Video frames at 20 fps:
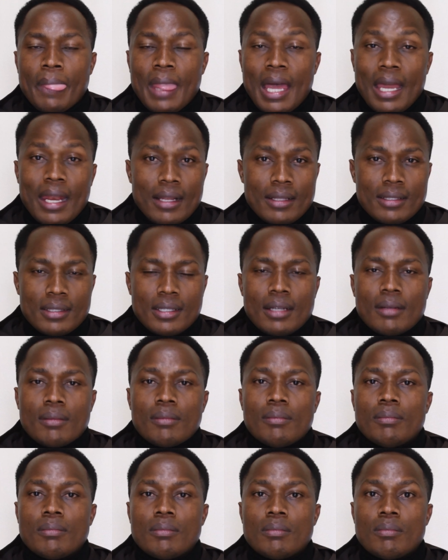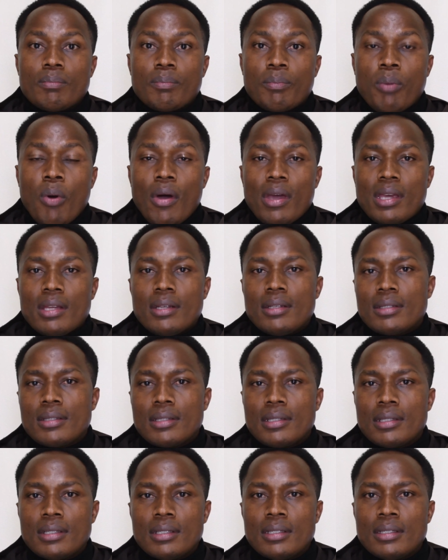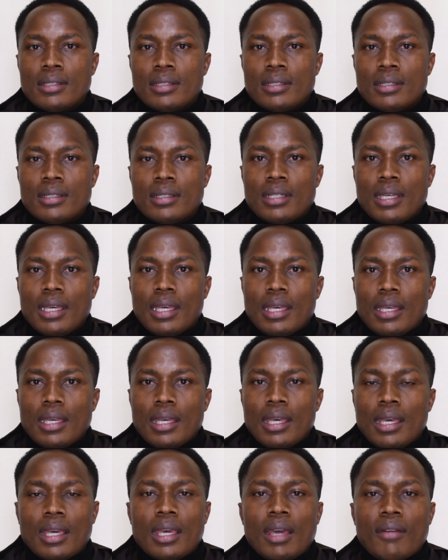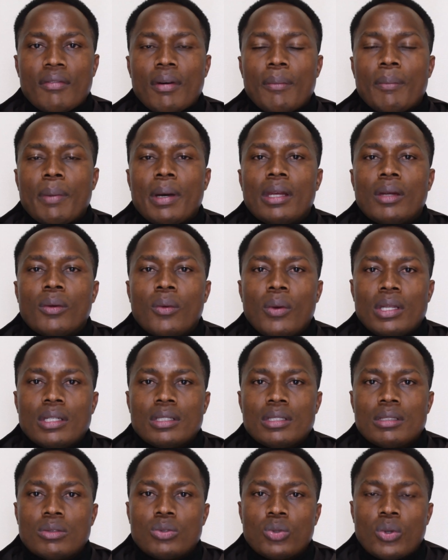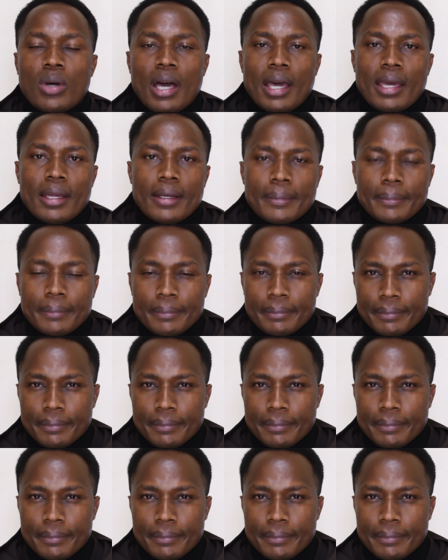and at some point he gave up and went to hide.